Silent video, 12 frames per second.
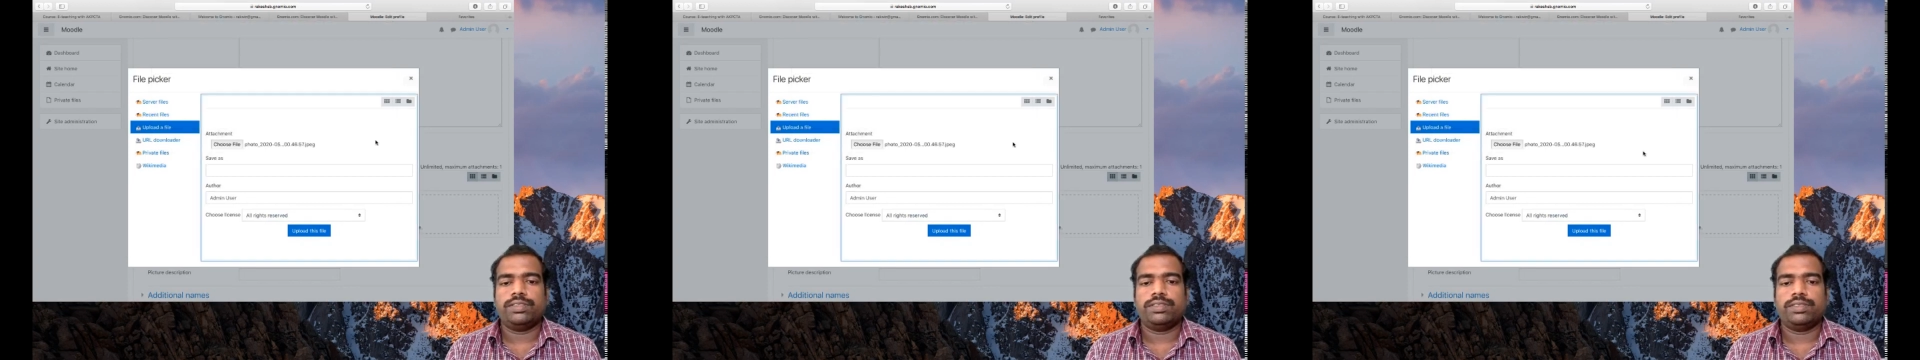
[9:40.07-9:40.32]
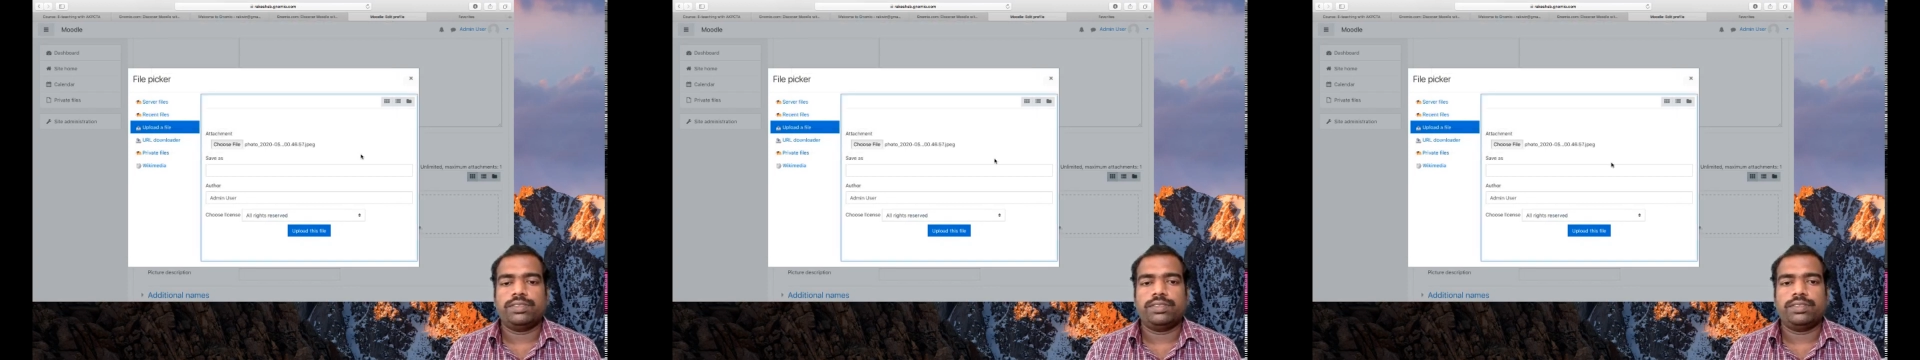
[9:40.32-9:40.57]

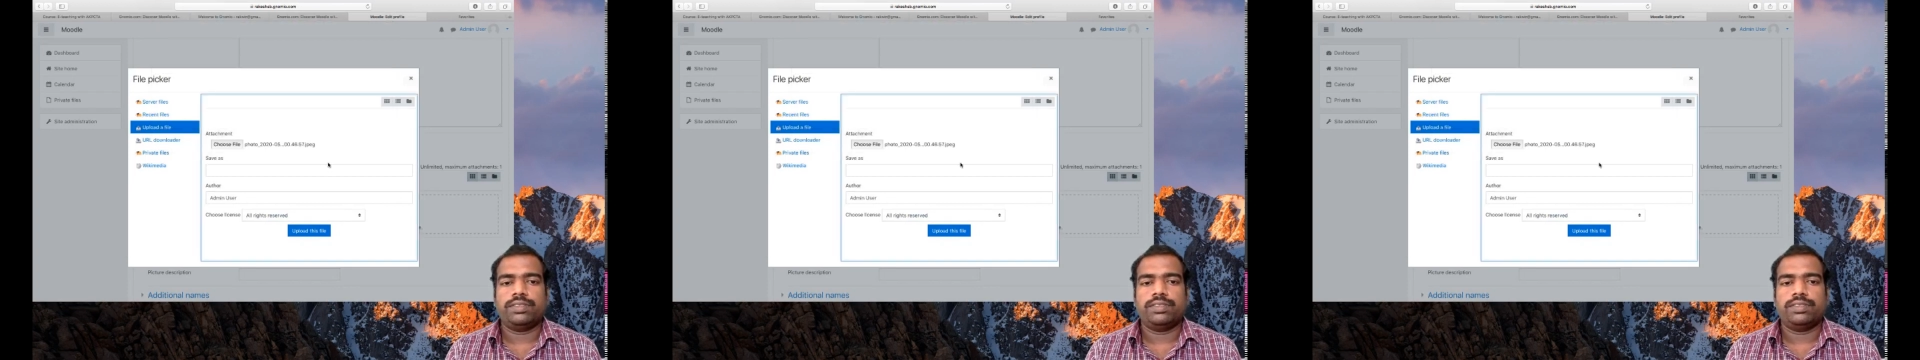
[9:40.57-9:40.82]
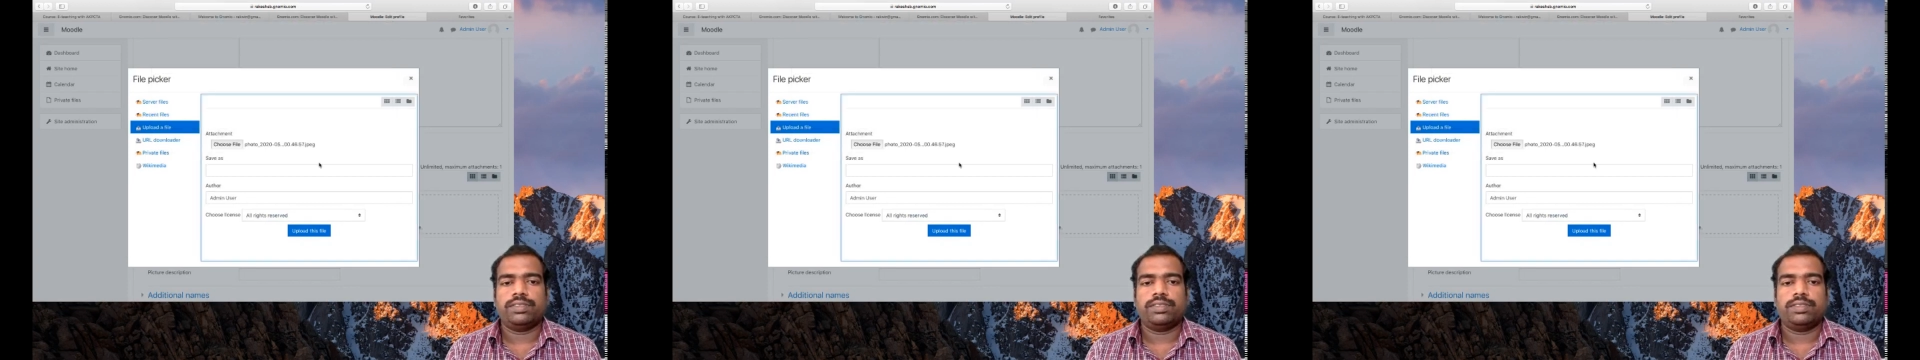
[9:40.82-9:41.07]

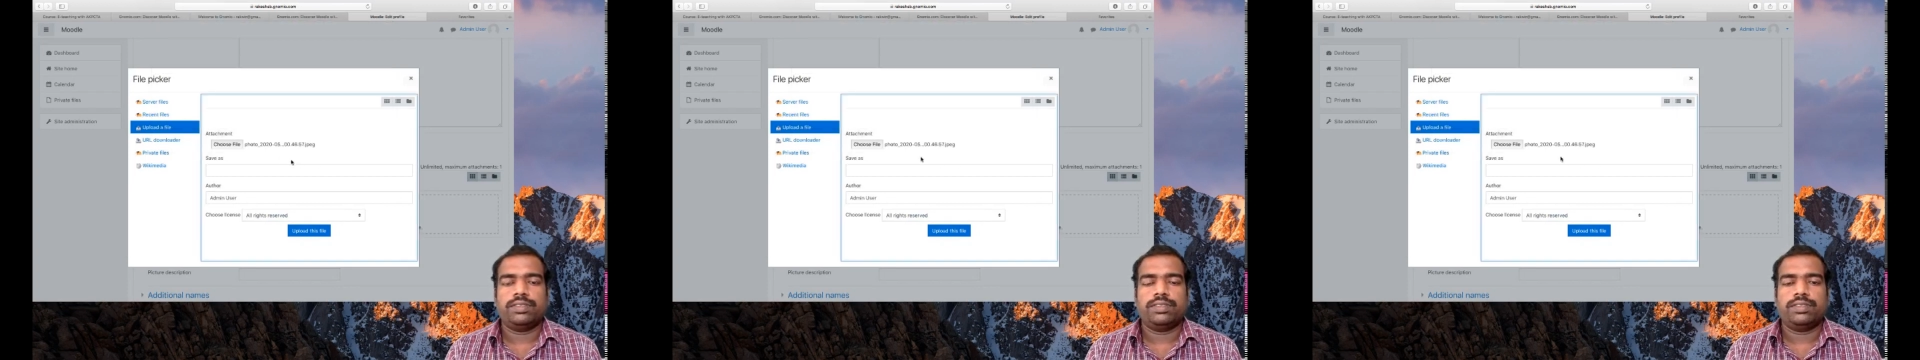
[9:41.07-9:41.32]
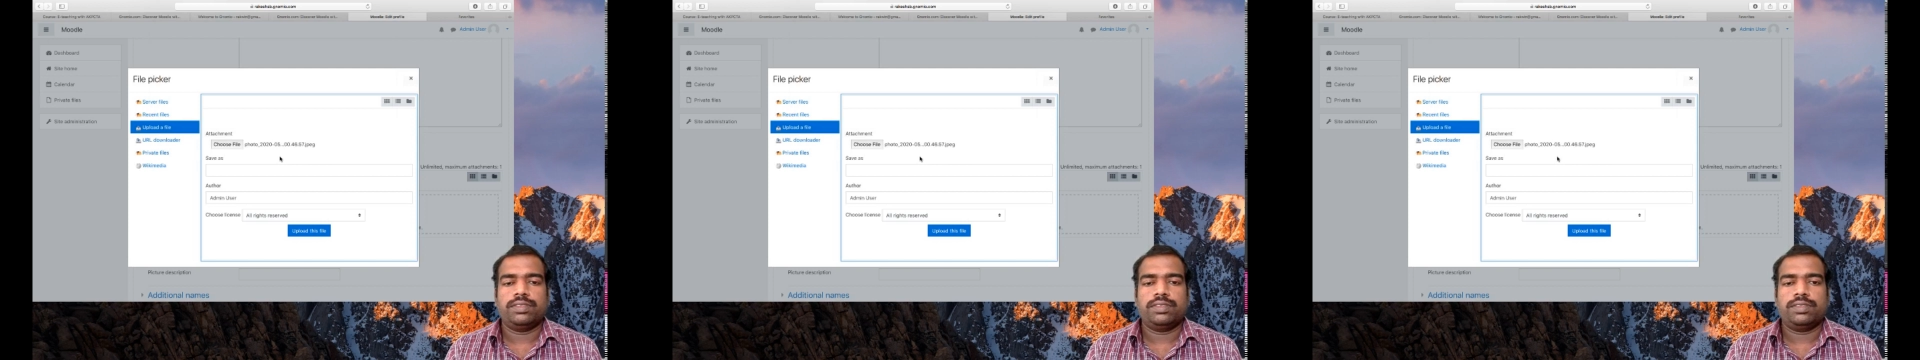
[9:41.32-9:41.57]

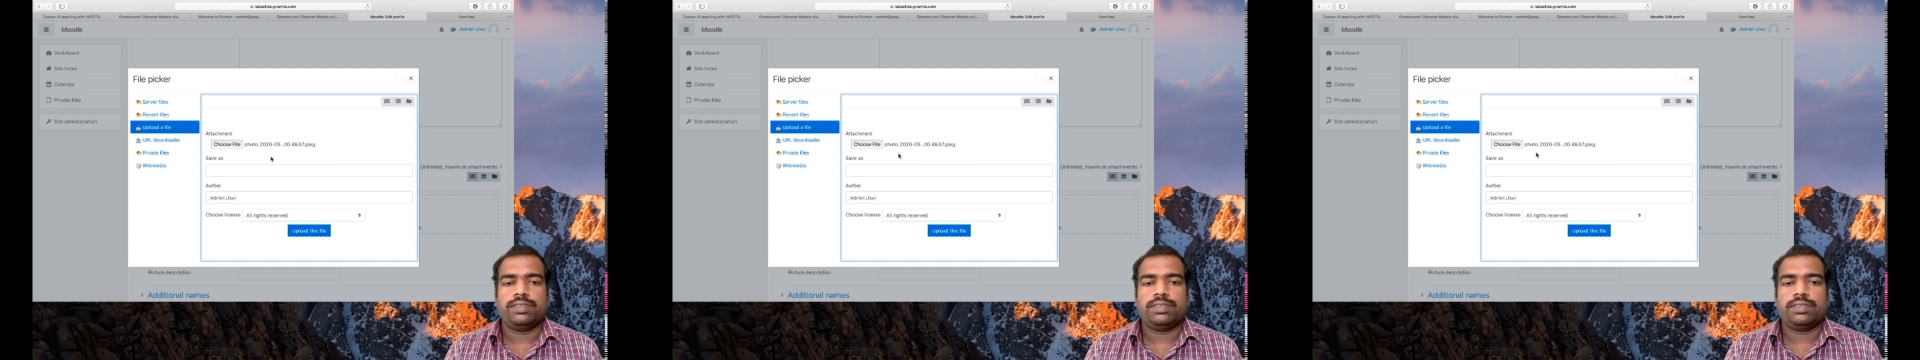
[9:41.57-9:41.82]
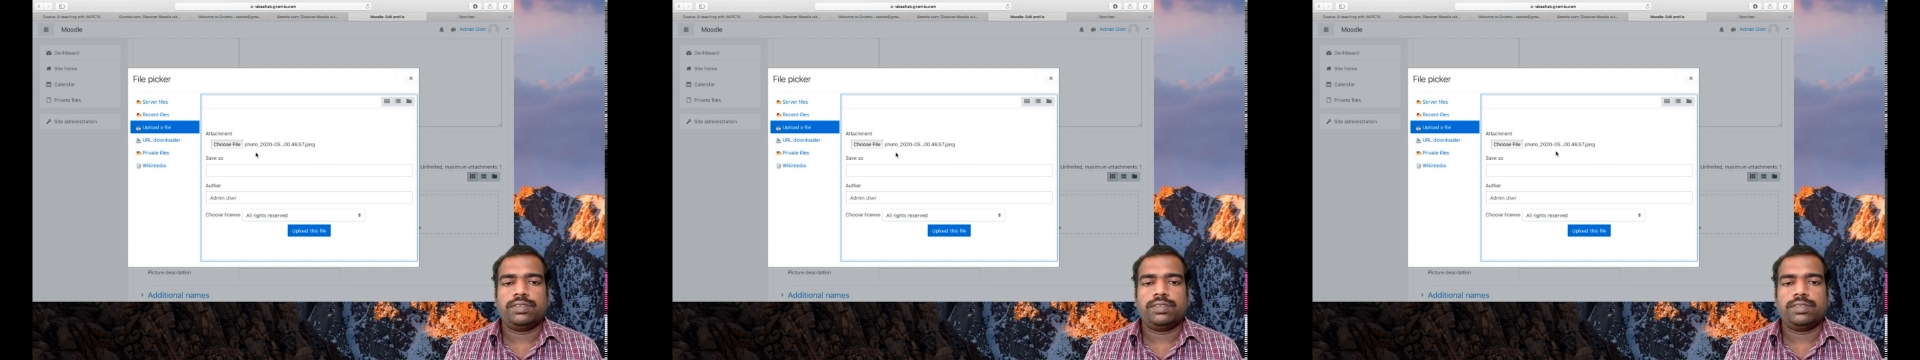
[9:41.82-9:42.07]

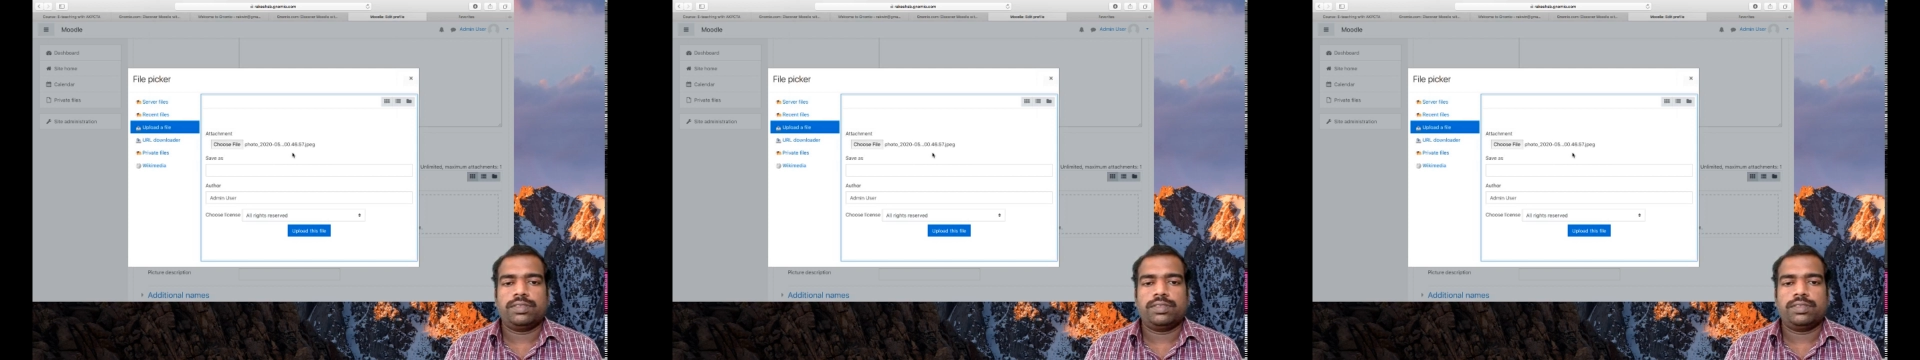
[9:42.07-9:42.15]
(no one is talking)